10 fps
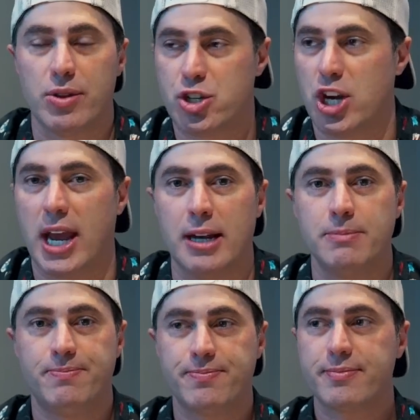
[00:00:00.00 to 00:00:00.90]
with
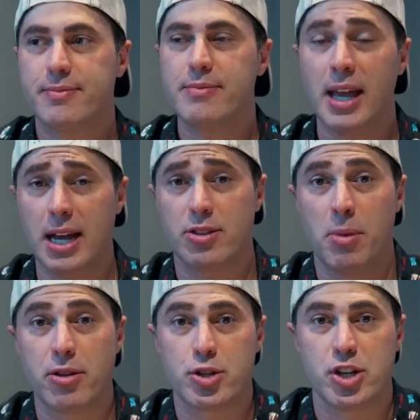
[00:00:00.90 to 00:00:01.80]
Shane at the
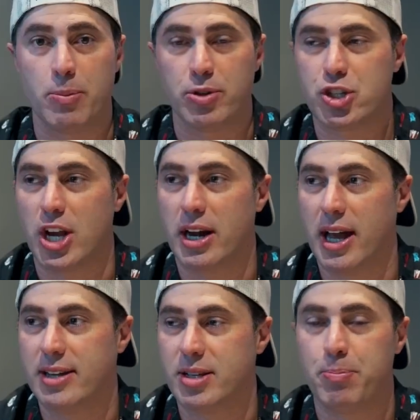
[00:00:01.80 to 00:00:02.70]
mothership when Shane and
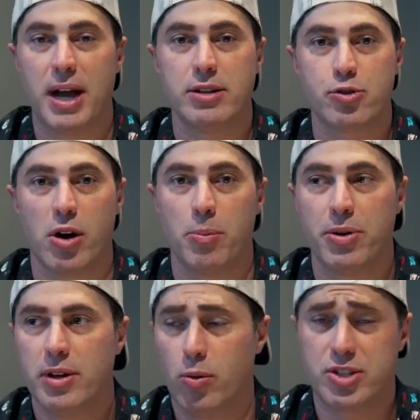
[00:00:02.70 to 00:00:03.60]
I did
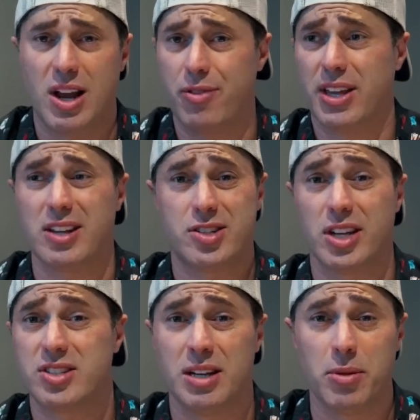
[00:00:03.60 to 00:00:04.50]
Biden-Trump, which now I think has
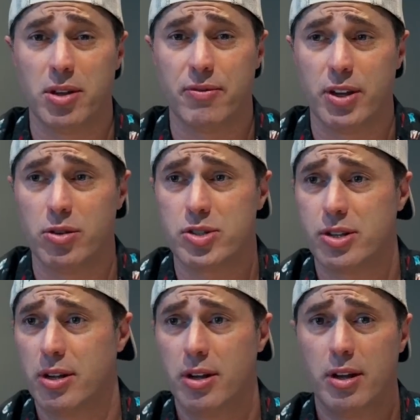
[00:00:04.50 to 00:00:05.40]
16 million
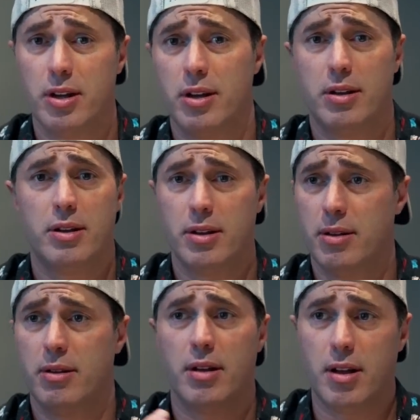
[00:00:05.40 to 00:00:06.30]
views.
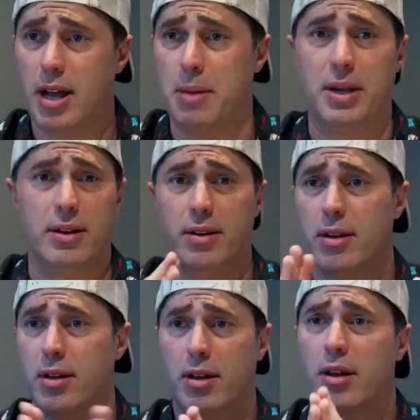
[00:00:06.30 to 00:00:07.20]
I mean,
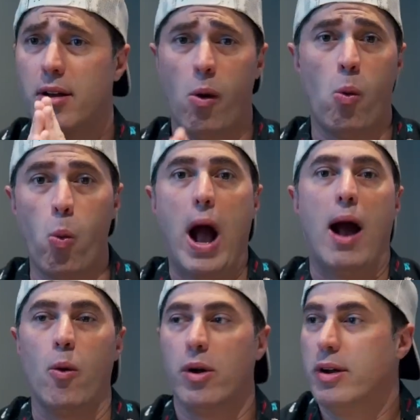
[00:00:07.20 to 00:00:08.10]
wow.